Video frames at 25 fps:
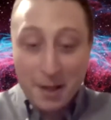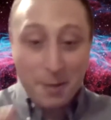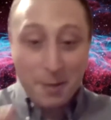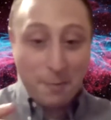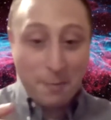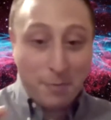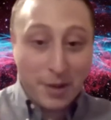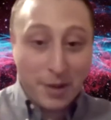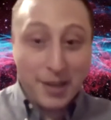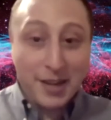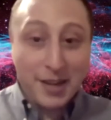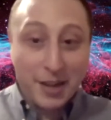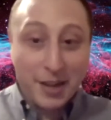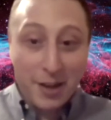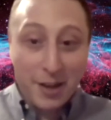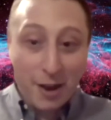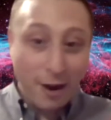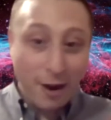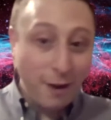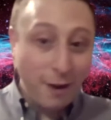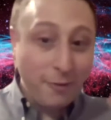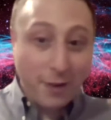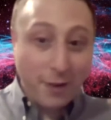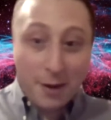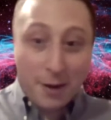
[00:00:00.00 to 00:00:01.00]
But
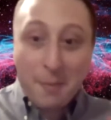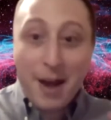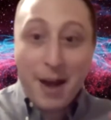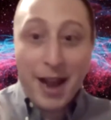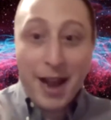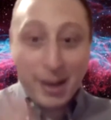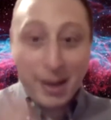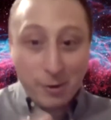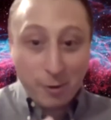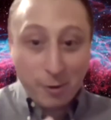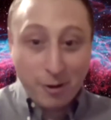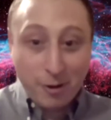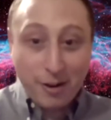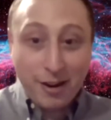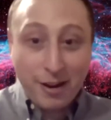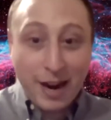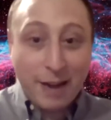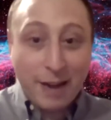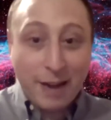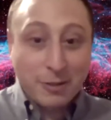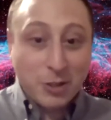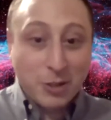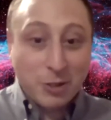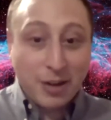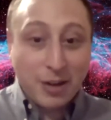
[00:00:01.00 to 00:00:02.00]
over in my corner, I
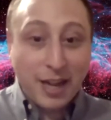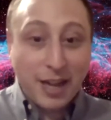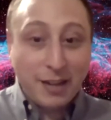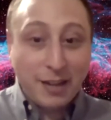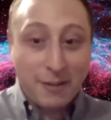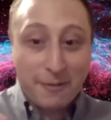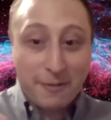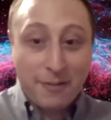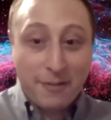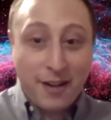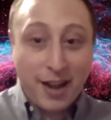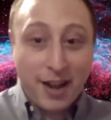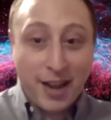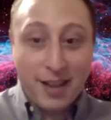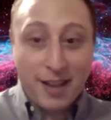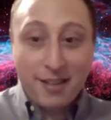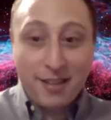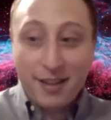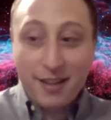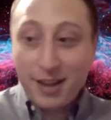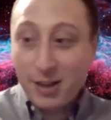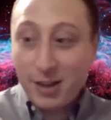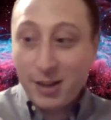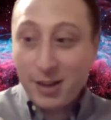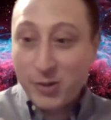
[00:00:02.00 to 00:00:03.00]
was trying to find
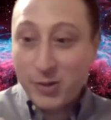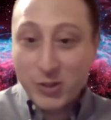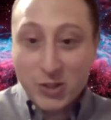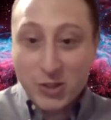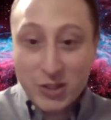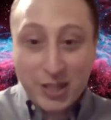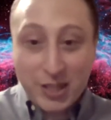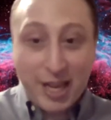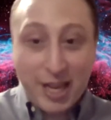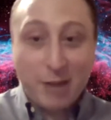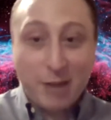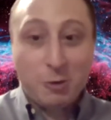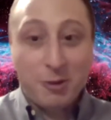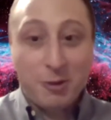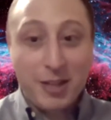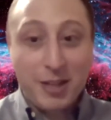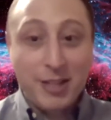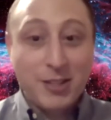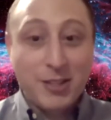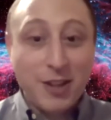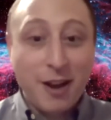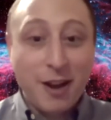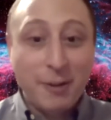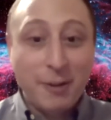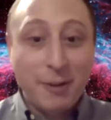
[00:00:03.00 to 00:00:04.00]
a good scheduling
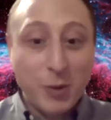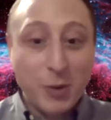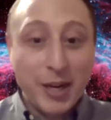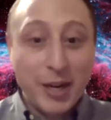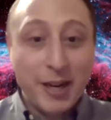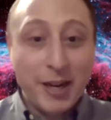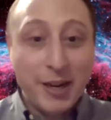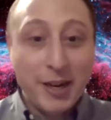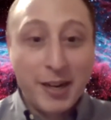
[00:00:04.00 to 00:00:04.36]
software